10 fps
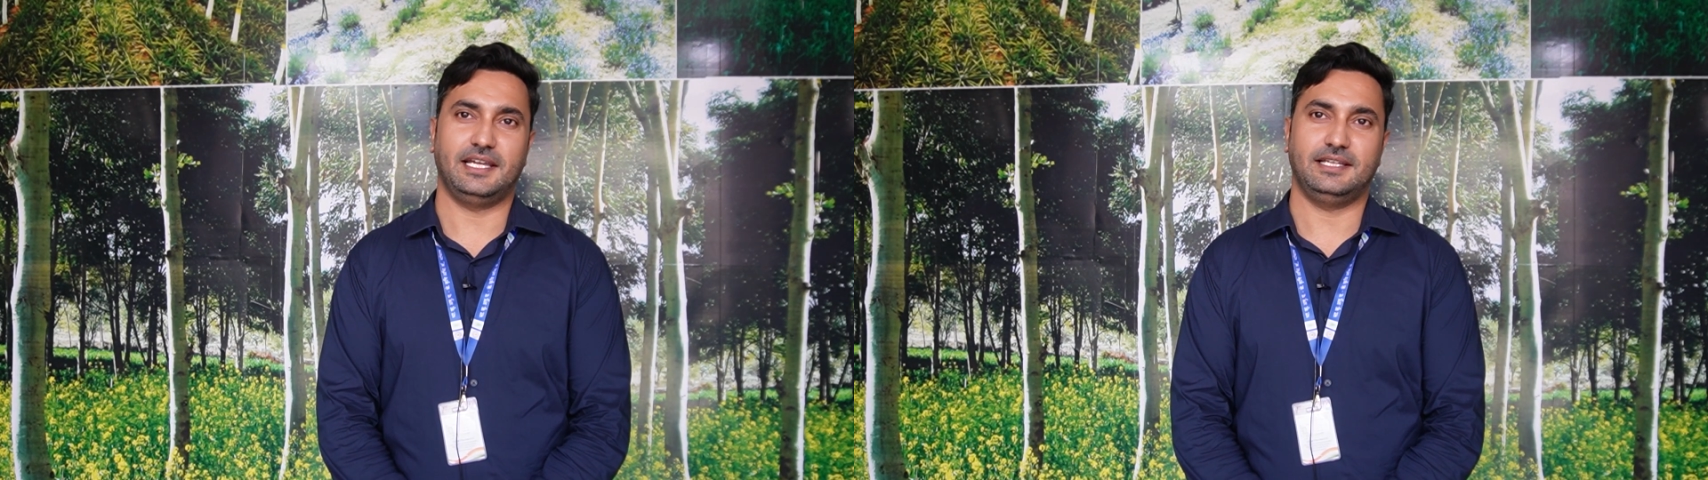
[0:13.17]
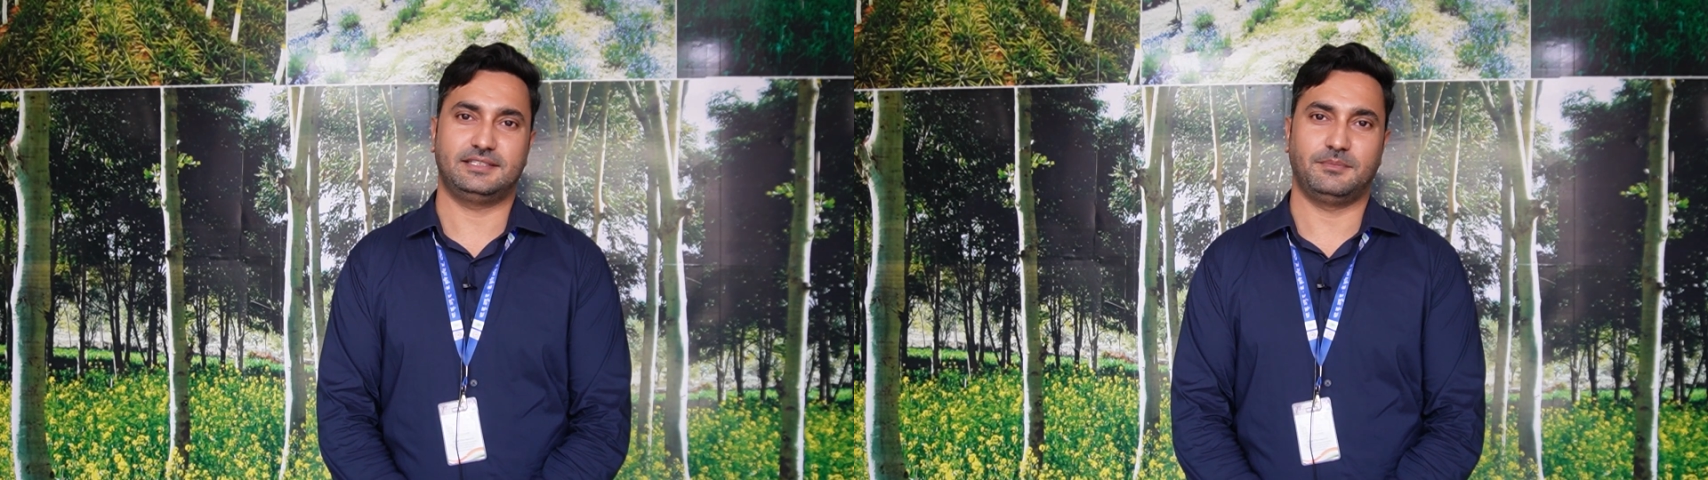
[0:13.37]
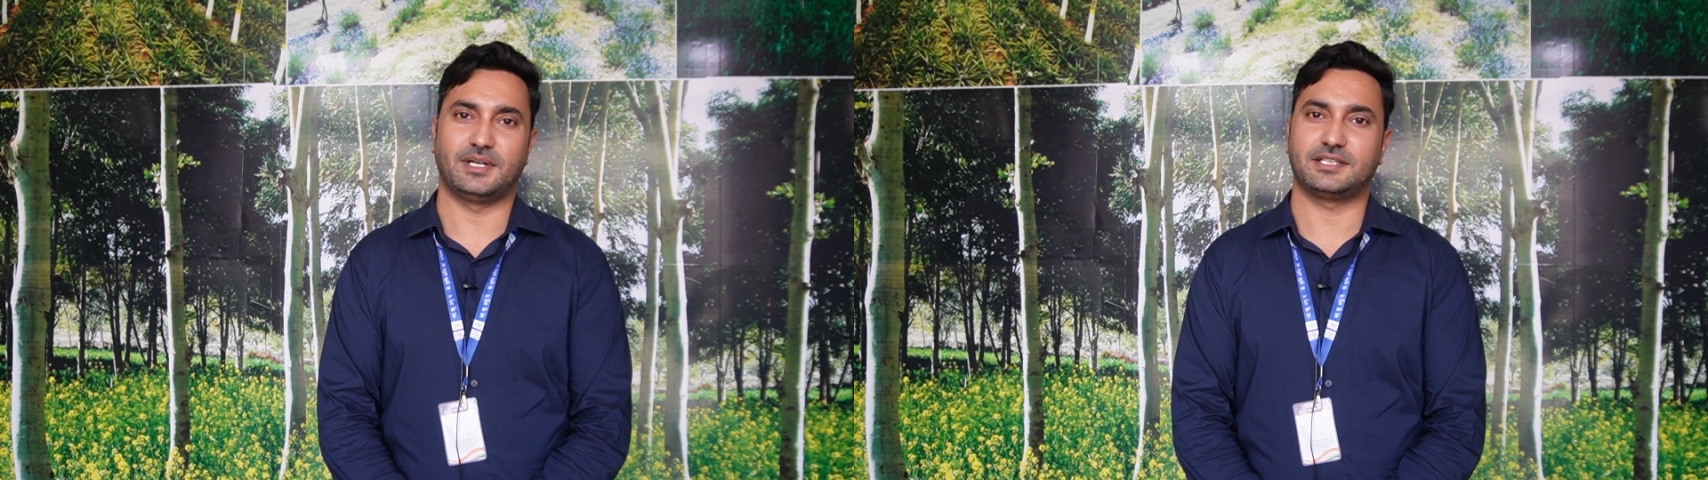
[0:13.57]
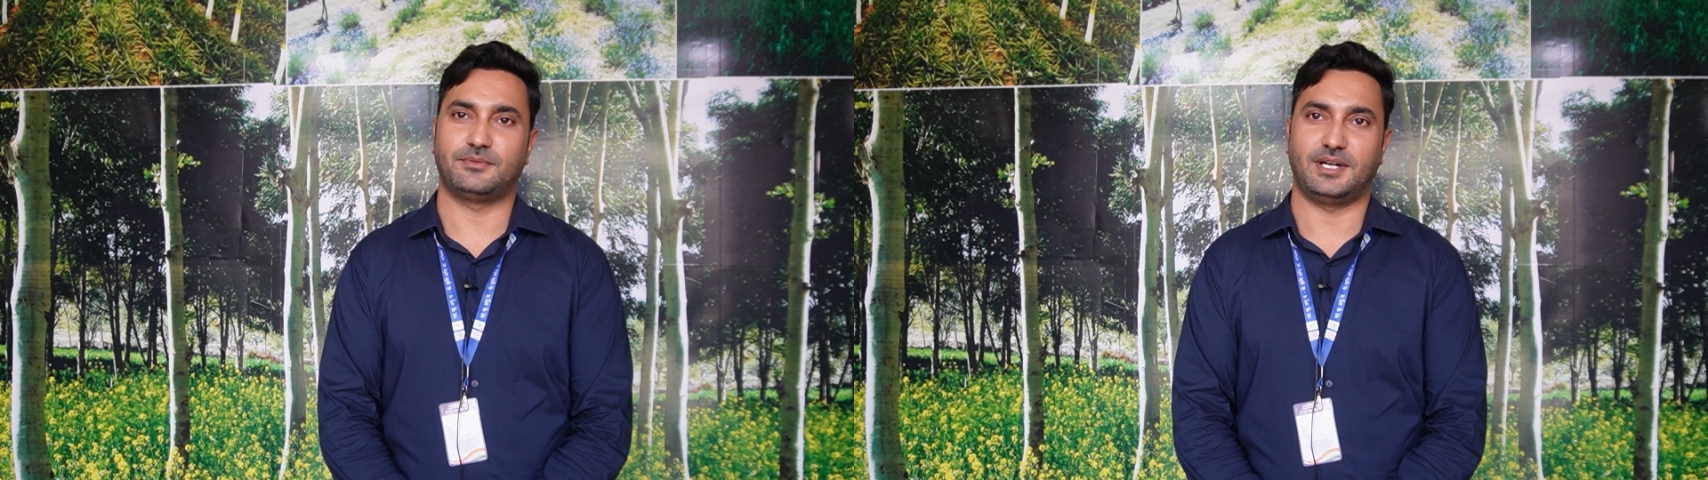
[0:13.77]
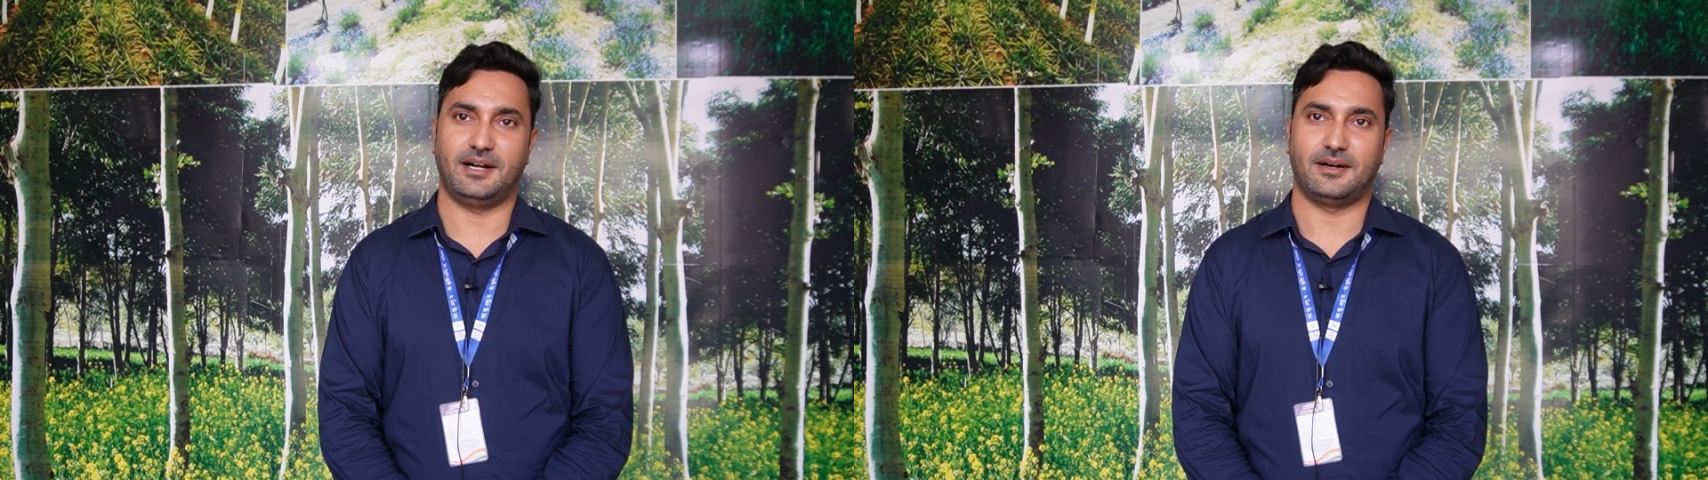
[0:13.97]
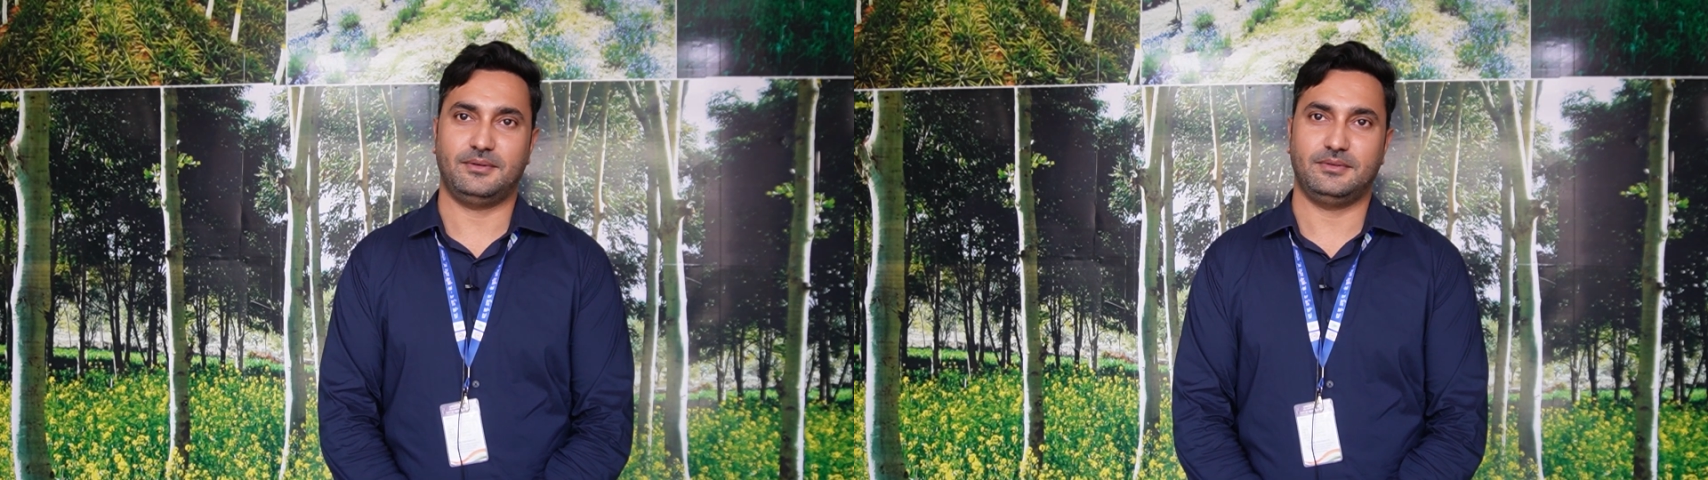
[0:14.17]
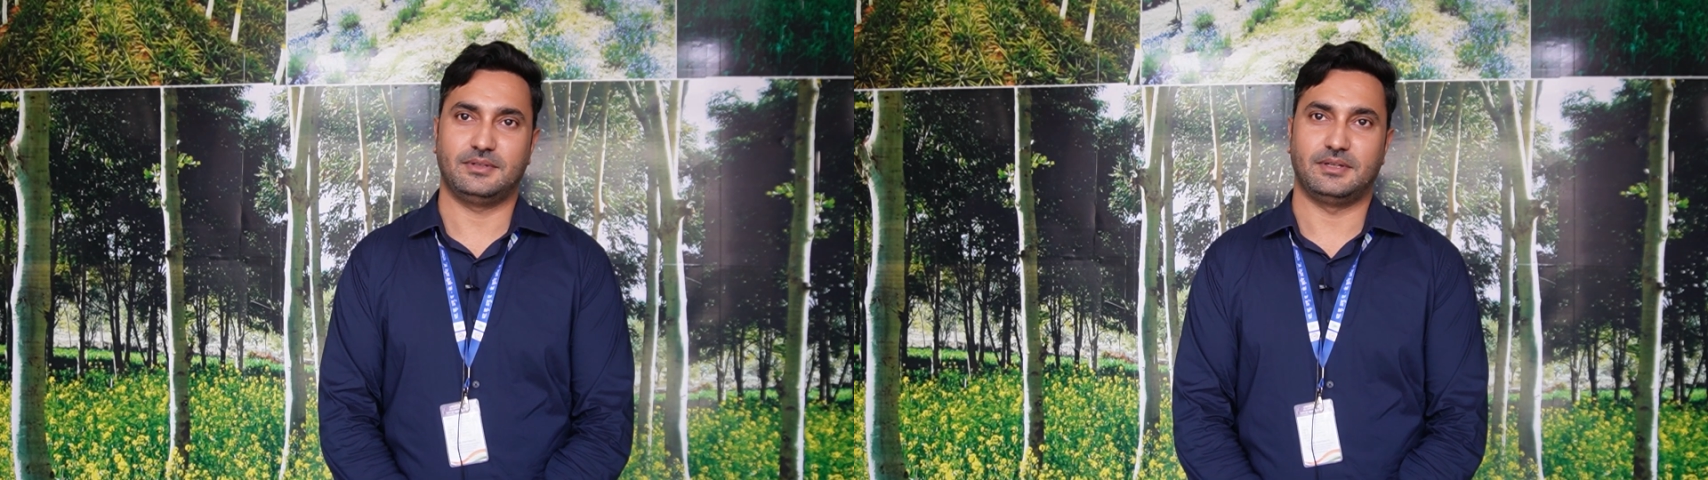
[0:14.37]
is a buzzword now.